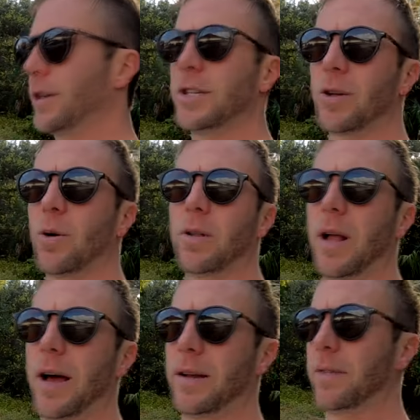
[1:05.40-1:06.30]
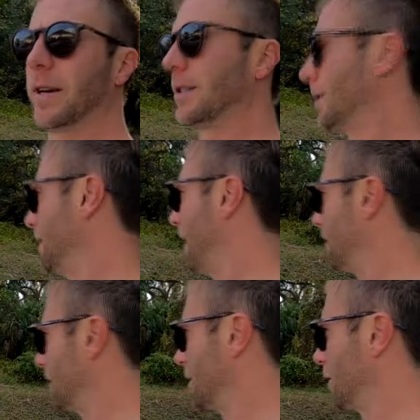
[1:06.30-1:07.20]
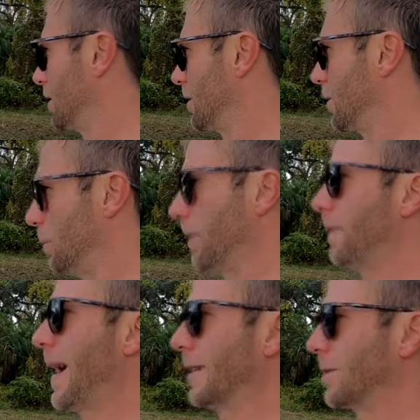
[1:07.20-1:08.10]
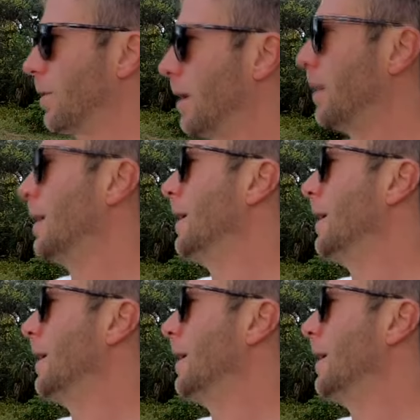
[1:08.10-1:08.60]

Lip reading: their just whole line of the SRT models is just stupid fast. Well,